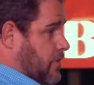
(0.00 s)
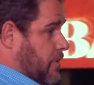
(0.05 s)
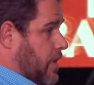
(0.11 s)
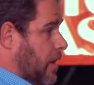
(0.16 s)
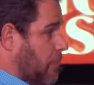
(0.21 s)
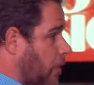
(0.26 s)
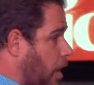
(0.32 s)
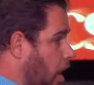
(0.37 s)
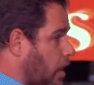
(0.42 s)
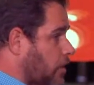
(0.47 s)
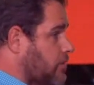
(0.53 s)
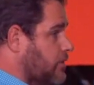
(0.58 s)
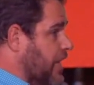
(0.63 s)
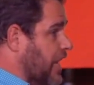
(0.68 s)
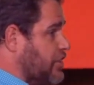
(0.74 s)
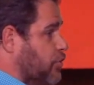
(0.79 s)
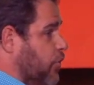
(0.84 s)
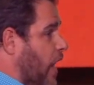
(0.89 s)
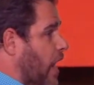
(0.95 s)
Come on,
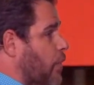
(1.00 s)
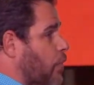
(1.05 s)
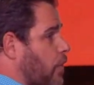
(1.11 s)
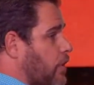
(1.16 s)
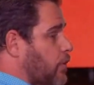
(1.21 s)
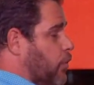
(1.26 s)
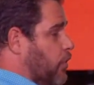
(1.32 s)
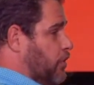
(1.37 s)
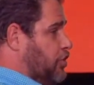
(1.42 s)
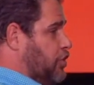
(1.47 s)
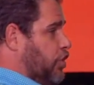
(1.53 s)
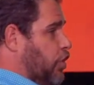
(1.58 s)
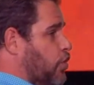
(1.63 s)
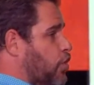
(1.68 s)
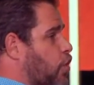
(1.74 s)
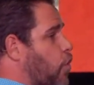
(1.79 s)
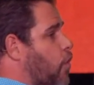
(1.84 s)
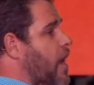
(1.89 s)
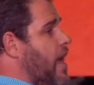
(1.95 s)
that's why we're so
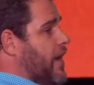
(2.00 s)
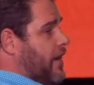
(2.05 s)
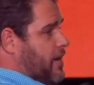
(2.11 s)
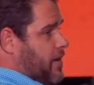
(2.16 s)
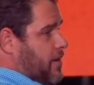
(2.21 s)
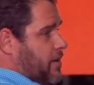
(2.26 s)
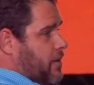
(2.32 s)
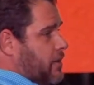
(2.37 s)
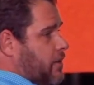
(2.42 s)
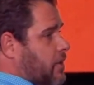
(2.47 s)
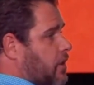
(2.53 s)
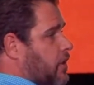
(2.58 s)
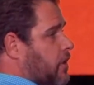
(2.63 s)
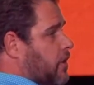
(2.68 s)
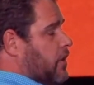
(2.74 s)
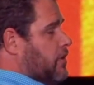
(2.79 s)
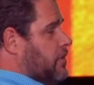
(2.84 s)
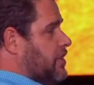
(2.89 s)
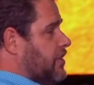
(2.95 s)
quick
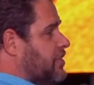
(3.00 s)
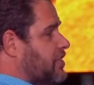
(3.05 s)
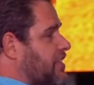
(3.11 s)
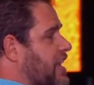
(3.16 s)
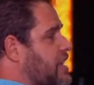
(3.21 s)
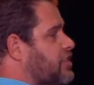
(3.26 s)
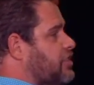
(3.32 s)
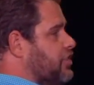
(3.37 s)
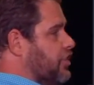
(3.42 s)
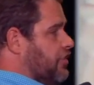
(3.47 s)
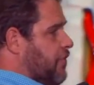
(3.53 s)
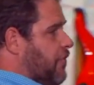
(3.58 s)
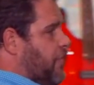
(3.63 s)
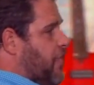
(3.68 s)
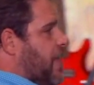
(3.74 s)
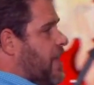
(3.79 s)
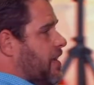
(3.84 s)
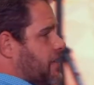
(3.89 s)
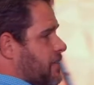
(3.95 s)
to say certain
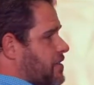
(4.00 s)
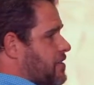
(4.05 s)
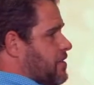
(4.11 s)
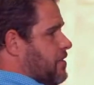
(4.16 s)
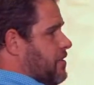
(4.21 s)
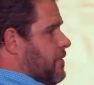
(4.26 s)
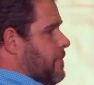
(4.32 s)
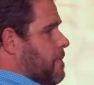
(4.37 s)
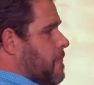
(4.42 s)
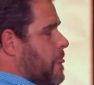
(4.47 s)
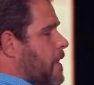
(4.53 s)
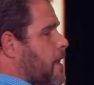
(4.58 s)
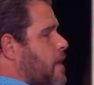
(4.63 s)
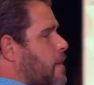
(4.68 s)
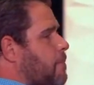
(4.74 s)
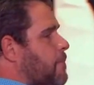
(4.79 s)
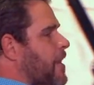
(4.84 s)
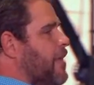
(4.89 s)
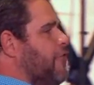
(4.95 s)
things.
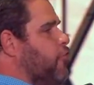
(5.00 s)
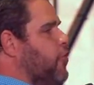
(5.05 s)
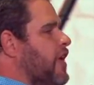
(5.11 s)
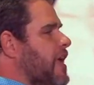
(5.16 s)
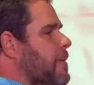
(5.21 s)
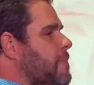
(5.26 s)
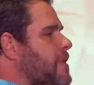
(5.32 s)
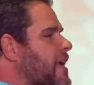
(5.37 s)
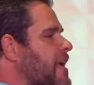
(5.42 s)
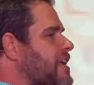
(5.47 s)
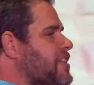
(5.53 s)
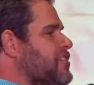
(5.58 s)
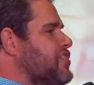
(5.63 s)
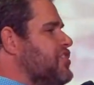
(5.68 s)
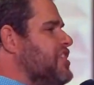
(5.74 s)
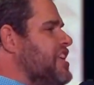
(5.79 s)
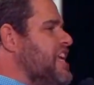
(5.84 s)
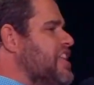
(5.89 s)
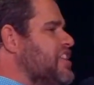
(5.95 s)
But if we can begin to
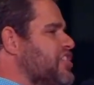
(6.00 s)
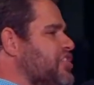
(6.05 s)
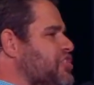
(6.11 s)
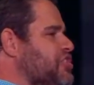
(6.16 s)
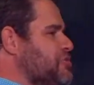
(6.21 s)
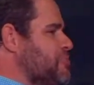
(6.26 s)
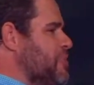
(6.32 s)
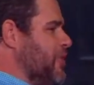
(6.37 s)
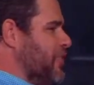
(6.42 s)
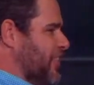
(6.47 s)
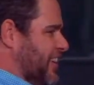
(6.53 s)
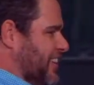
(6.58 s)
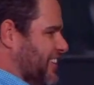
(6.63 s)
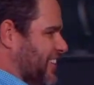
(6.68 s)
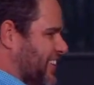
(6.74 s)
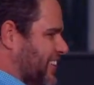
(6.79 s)
see in the spirit,